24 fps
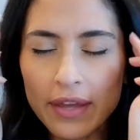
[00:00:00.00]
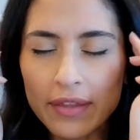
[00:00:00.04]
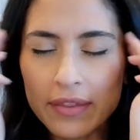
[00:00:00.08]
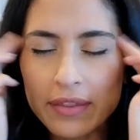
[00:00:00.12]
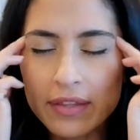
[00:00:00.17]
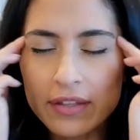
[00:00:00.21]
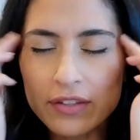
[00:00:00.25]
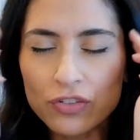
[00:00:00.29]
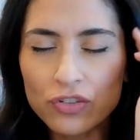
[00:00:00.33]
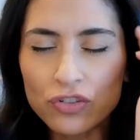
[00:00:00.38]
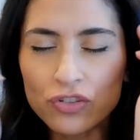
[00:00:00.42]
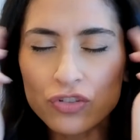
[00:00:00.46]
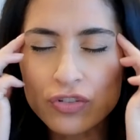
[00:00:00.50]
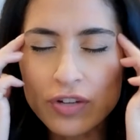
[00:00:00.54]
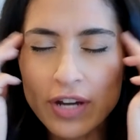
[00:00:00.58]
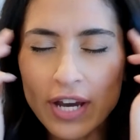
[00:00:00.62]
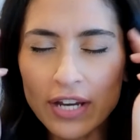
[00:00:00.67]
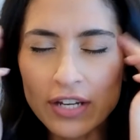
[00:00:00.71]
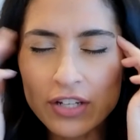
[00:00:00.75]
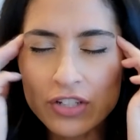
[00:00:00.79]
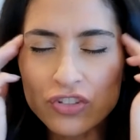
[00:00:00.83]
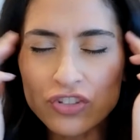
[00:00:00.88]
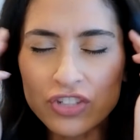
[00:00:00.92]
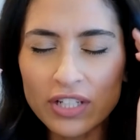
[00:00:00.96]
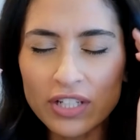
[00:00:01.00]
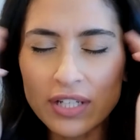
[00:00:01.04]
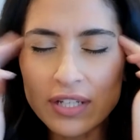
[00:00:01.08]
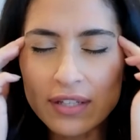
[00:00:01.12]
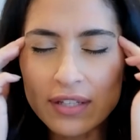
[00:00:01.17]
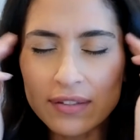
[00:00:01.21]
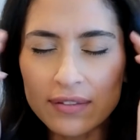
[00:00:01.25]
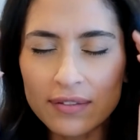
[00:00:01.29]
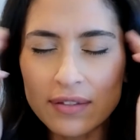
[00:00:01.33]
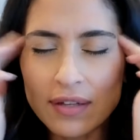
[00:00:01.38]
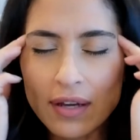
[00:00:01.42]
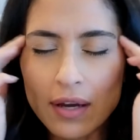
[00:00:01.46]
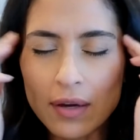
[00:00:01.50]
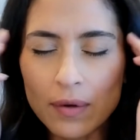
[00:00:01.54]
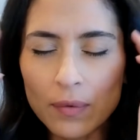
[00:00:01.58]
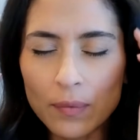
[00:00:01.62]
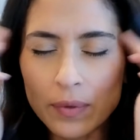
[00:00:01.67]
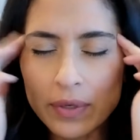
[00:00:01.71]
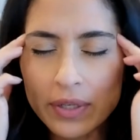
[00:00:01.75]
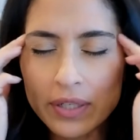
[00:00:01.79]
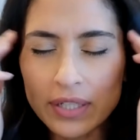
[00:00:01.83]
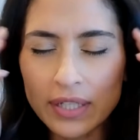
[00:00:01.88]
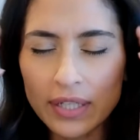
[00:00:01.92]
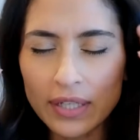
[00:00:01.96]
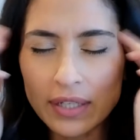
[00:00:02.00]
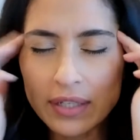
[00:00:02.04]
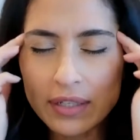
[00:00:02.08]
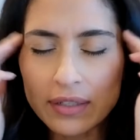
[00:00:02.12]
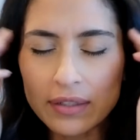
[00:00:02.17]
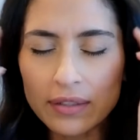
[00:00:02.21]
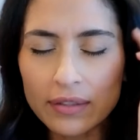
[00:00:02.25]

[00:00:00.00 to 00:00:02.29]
this strategy is not working.